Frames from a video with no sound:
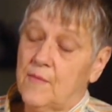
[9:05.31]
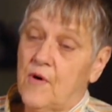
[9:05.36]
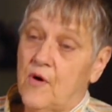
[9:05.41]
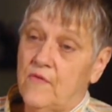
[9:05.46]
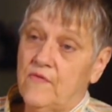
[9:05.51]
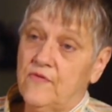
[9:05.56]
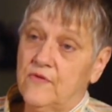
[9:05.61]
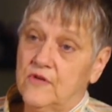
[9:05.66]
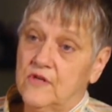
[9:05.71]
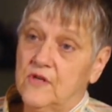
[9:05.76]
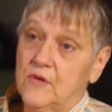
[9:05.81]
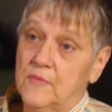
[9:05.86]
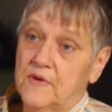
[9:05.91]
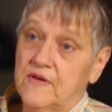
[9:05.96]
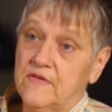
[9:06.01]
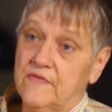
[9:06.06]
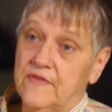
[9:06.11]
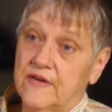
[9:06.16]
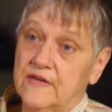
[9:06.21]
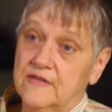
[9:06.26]
hopeful it'll be
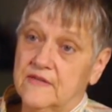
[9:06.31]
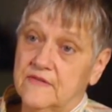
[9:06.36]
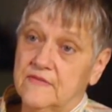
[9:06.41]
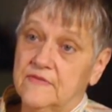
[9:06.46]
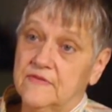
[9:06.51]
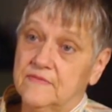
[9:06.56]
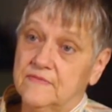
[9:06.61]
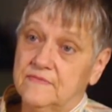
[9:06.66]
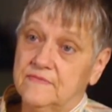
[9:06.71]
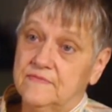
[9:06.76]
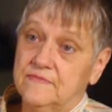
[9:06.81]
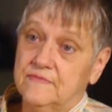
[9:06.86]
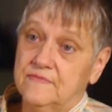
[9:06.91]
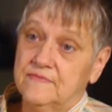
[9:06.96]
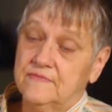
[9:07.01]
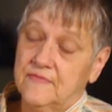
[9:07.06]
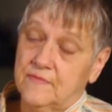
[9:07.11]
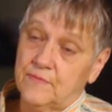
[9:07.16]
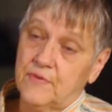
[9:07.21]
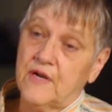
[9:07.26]
effective.
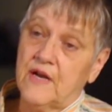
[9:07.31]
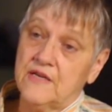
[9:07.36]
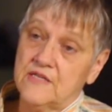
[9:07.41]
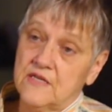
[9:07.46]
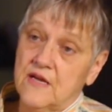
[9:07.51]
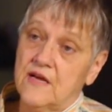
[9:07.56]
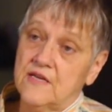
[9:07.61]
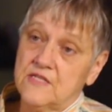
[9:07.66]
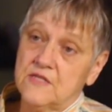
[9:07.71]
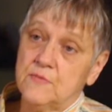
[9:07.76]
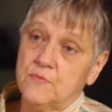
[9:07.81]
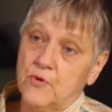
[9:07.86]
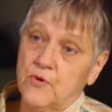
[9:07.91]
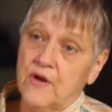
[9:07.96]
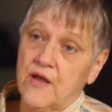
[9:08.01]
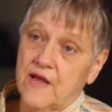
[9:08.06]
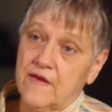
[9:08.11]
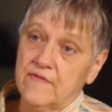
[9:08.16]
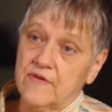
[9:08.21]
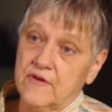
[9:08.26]
But I support
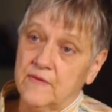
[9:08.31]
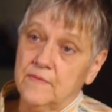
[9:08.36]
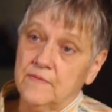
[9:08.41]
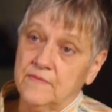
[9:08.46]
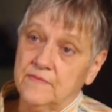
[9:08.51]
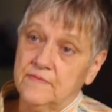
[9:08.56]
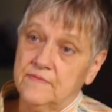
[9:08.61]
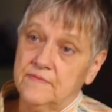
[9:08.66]
having him.